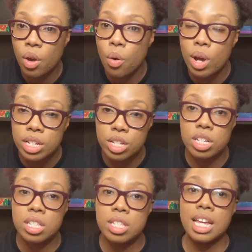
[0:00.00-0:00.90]

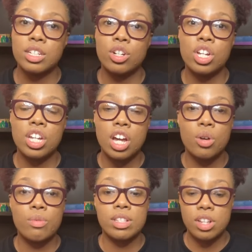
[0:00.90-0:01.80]
questions that your
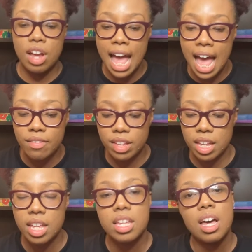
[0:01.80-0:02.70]
young ones are having
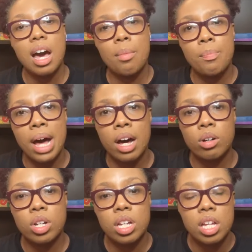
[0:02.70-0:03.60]
about